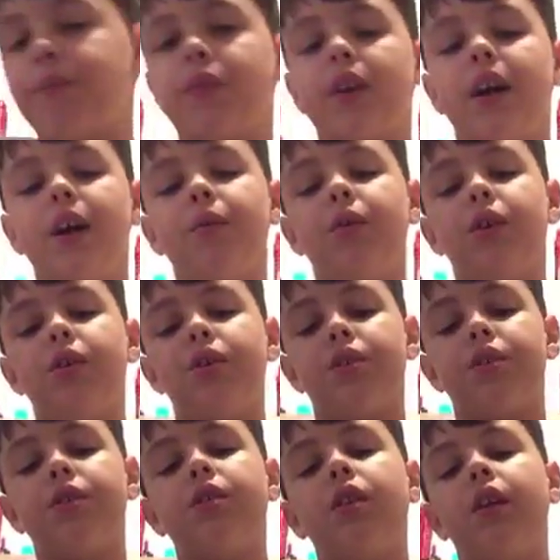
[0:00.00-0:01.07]
I
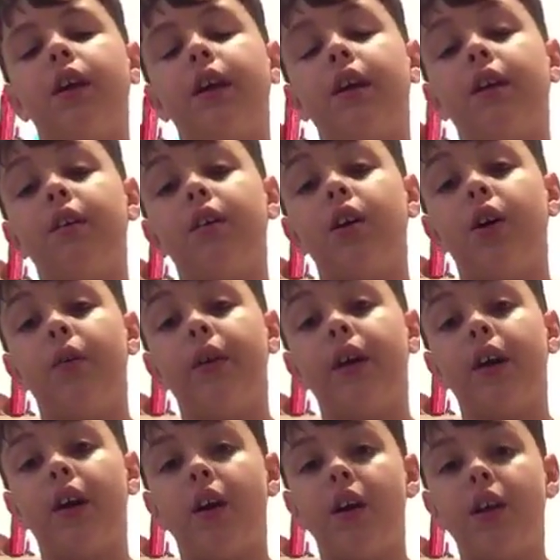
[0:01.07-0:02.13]
was like going
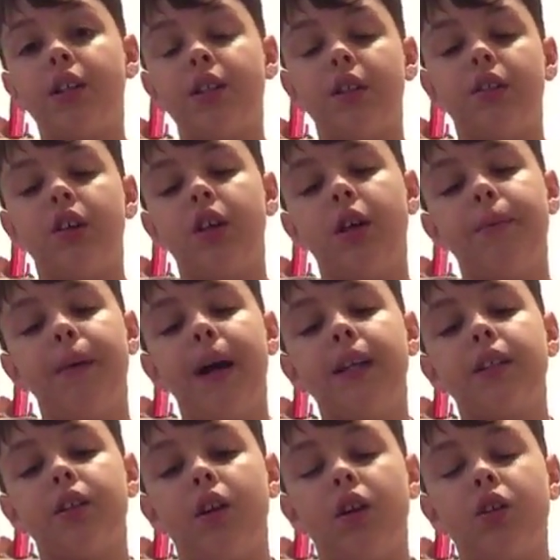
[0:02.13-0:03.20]
across the lily pads,
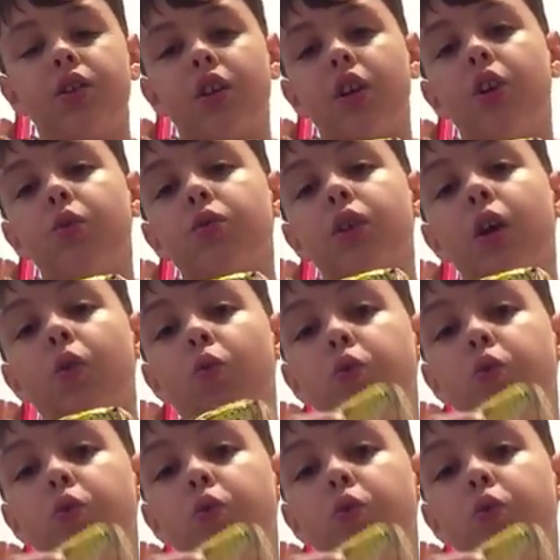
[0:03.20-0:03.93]
and all of a sudden it was like,